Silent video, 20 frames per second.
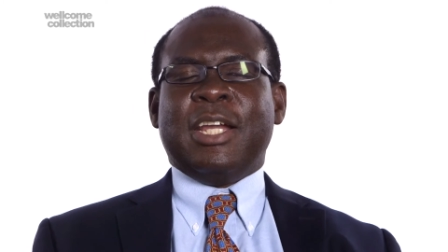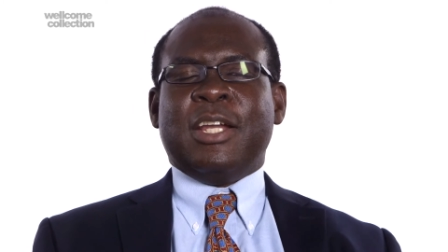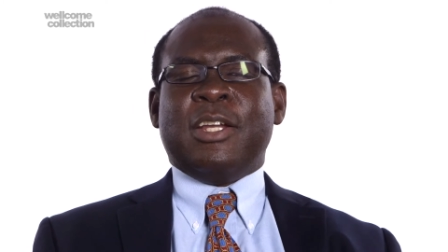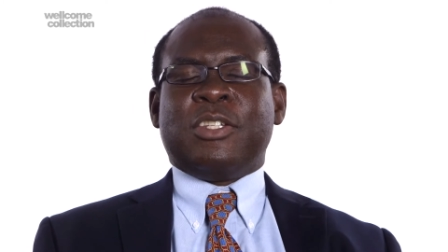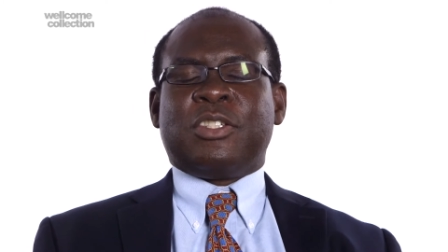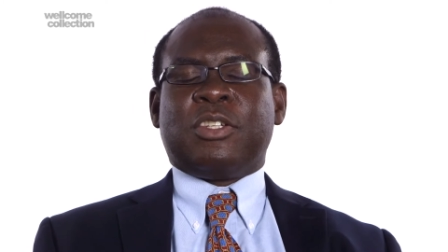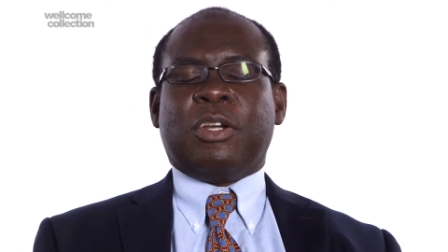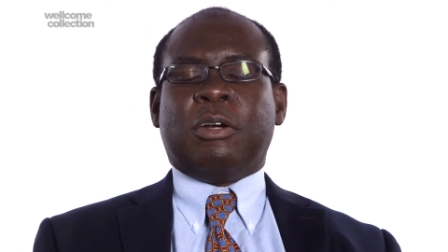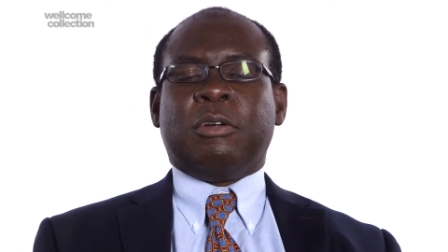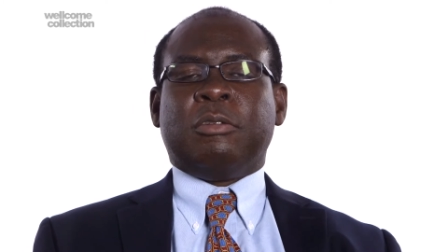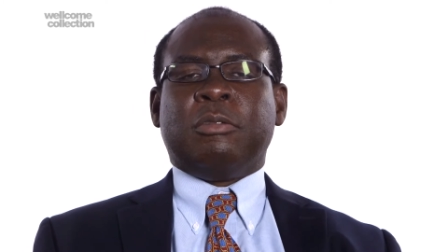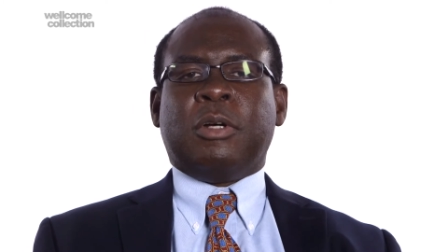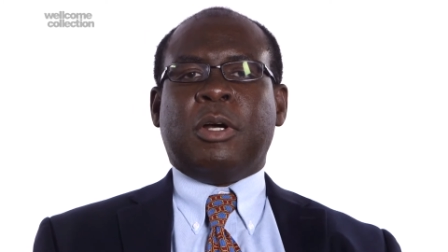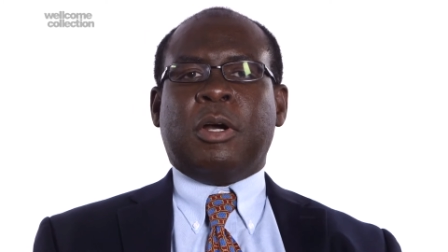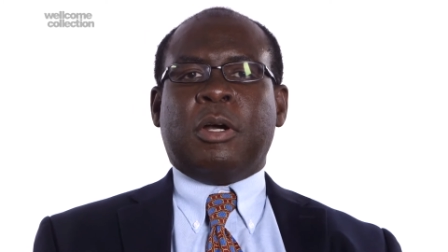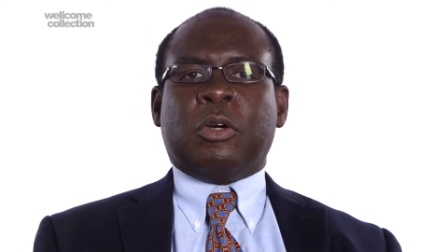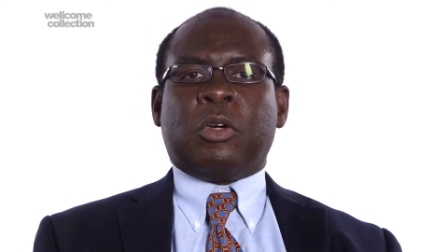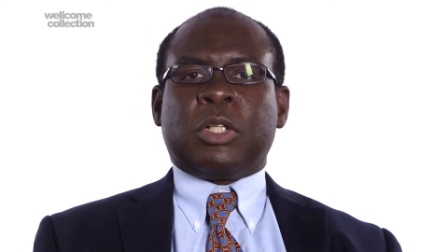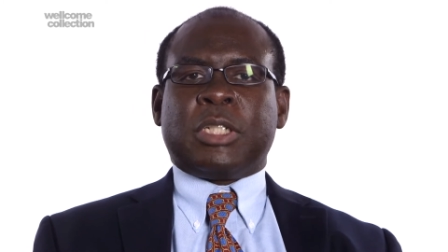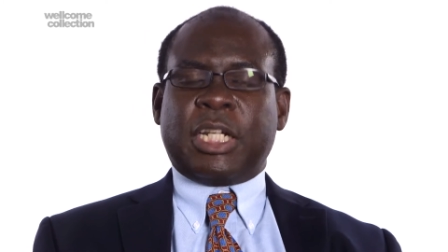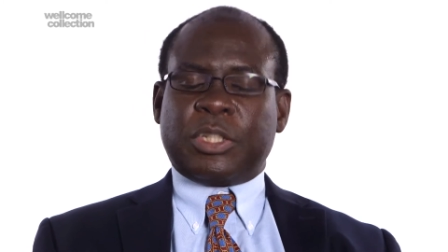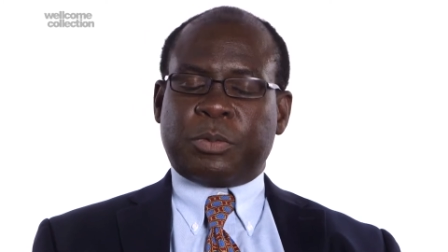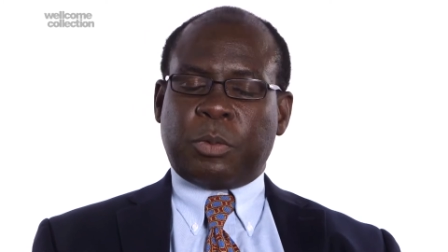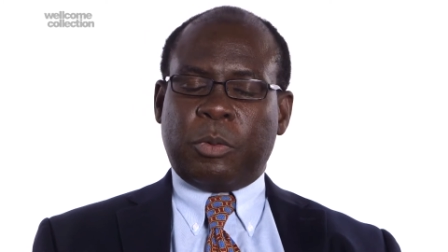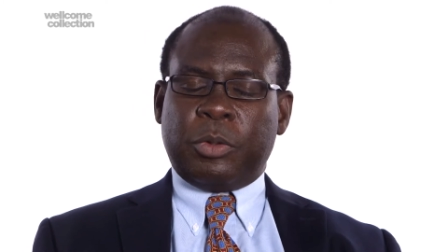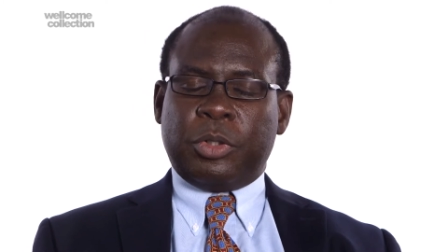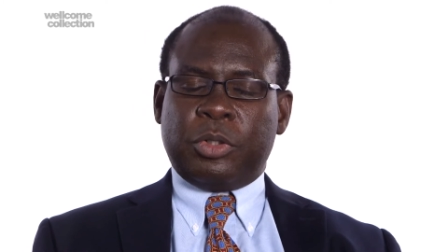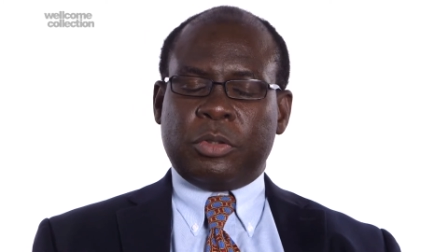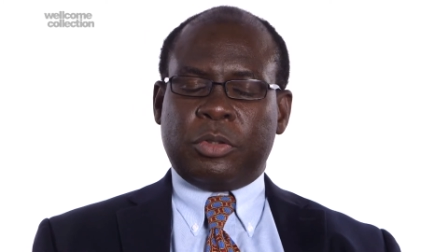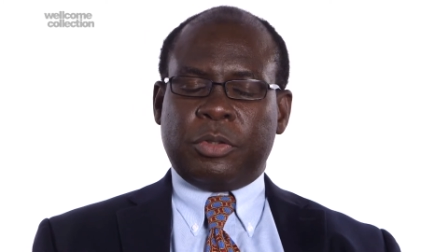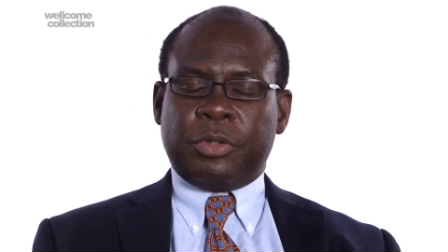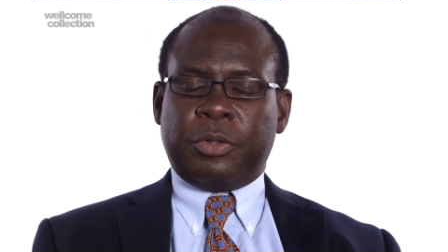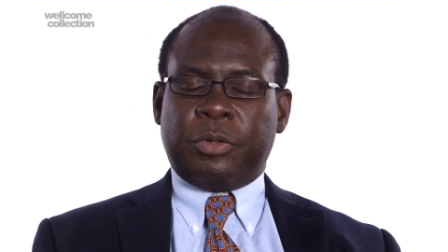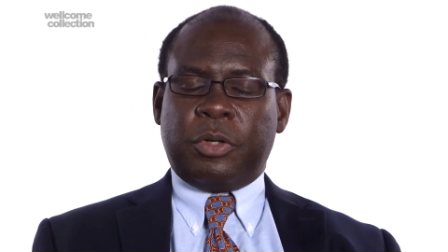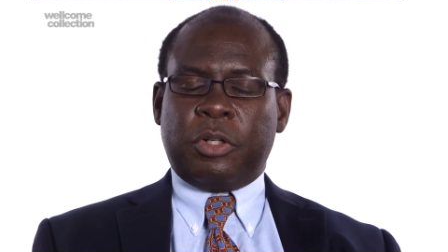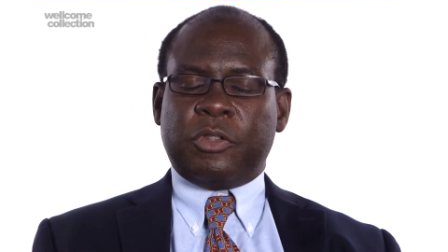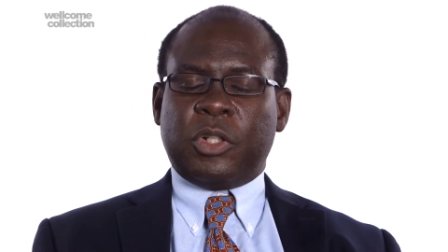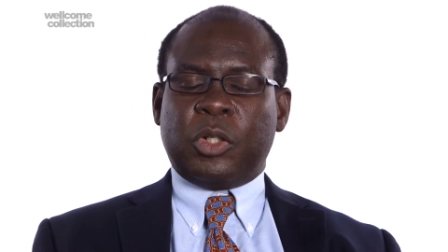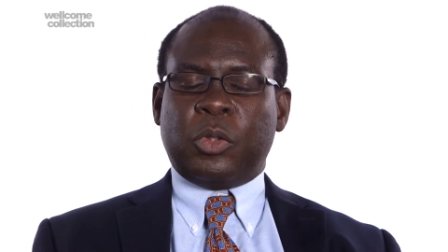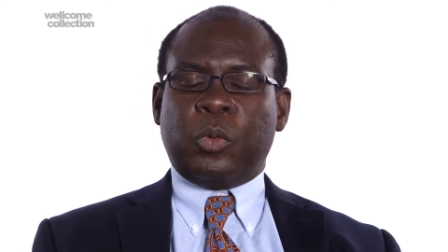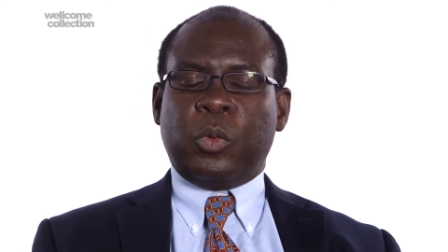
So that's what we do to the rover.